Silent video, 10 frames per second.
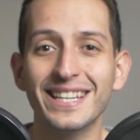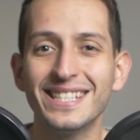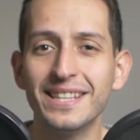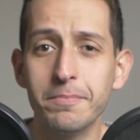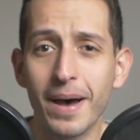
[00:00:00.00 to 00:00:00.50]

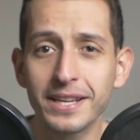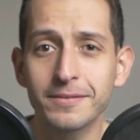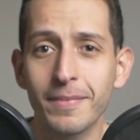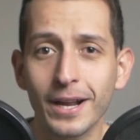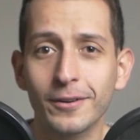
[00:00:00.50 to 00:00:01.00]
is the
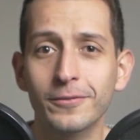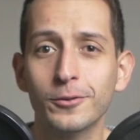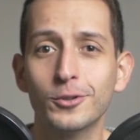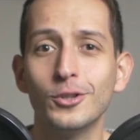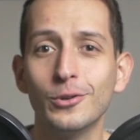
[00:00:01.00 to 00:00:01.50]
best
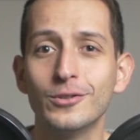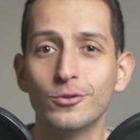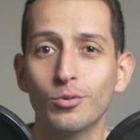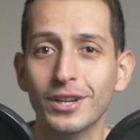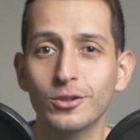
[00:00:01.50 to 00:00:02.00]
microphone to use in
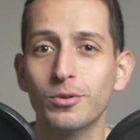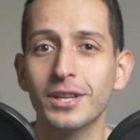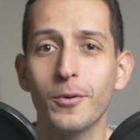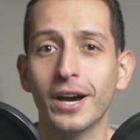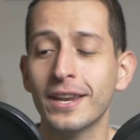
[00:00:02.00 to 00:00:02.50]

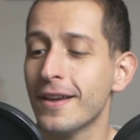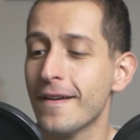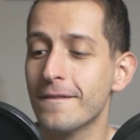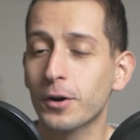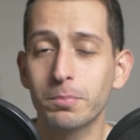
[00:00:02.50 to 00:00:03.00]
2021
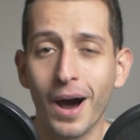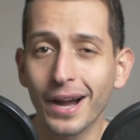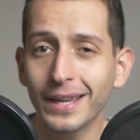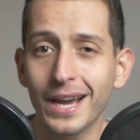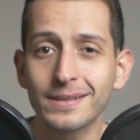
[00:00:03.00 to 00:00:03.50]
for
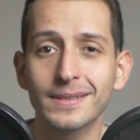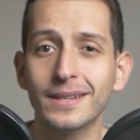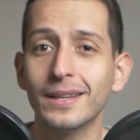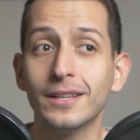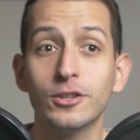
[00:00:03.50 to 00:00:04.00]
podcasting,